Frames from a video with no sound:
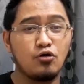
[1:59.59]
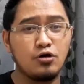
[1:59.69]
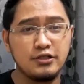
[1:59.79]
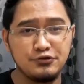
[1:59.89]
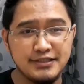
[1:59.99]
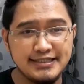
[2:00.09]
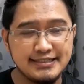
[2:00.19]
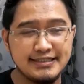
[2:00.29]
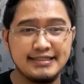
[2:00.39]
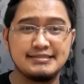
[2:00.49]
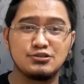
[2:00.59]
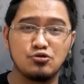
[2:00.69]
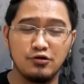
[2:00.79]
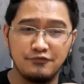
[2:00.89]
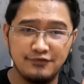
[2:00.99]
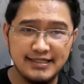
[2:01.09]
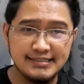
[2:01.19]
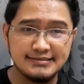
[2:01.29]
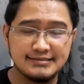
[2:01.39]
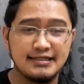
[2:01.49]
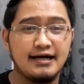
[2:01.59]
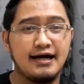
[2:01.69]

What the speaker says: All you need is cornflakes,